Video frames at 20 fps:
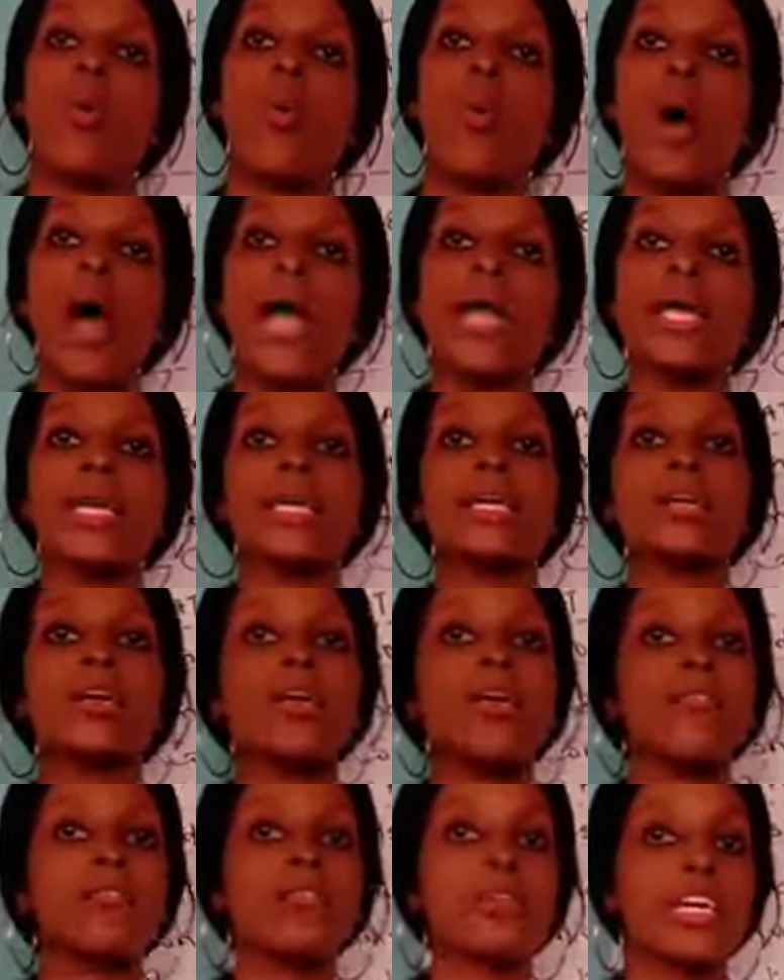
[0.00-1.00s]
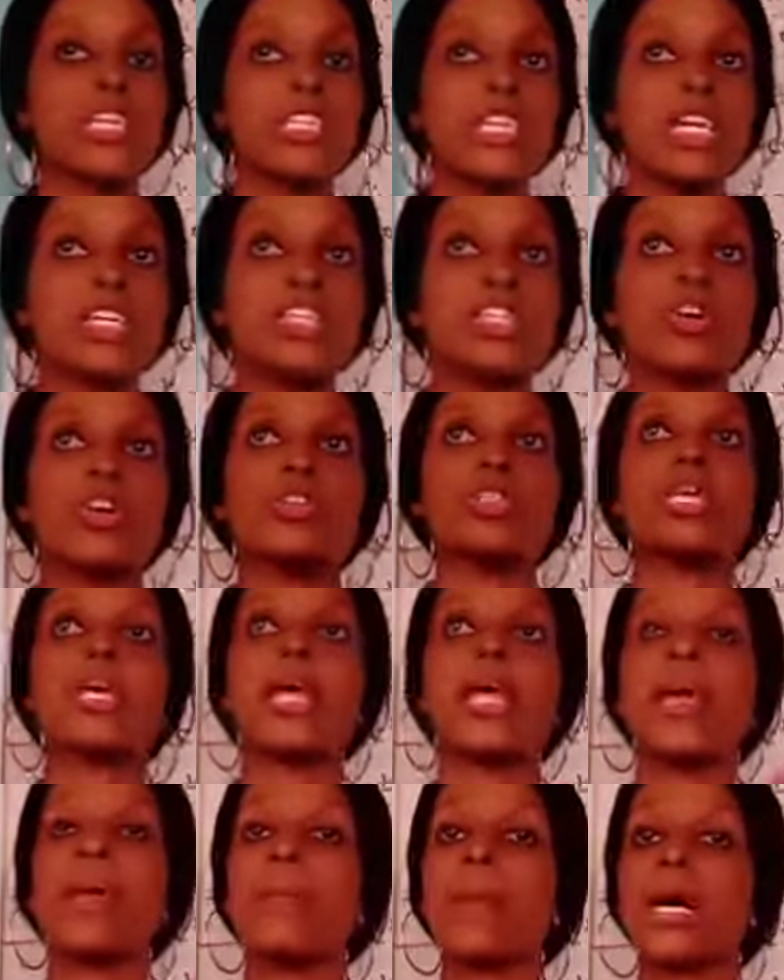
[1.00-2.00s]
while in radiation,
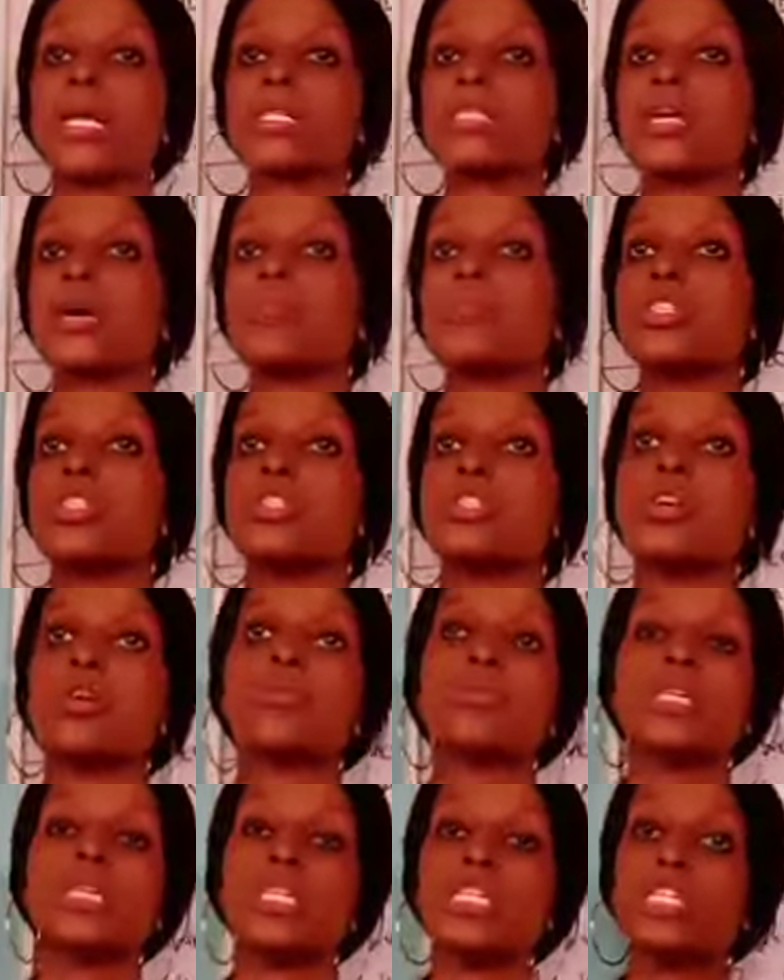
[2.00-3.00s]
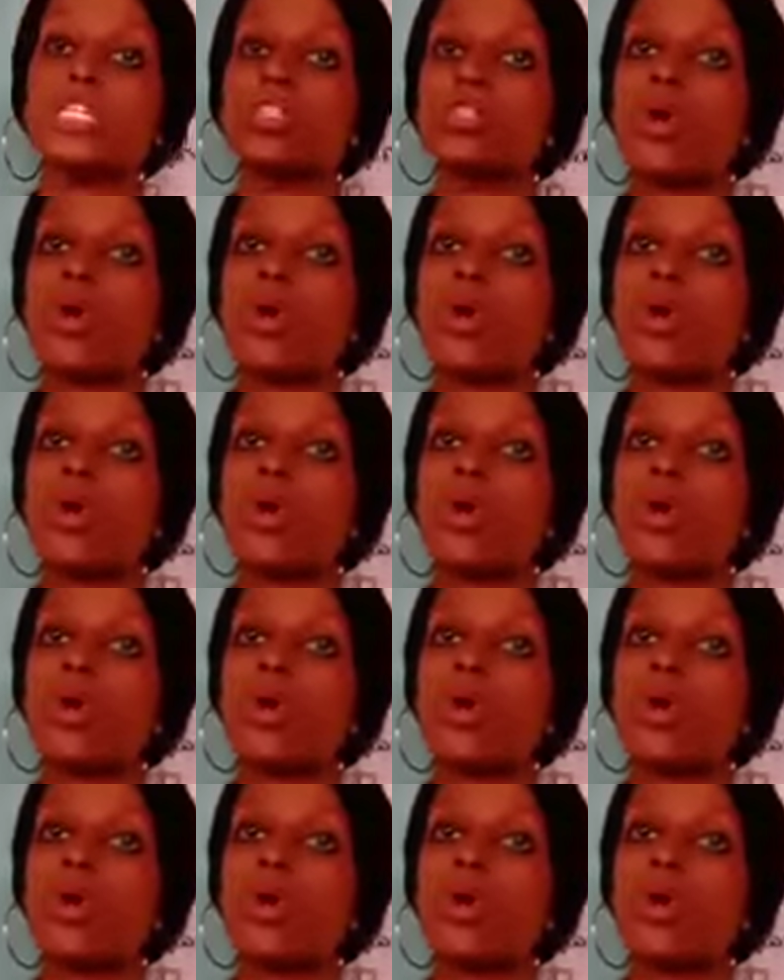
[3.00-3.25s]
a material medium is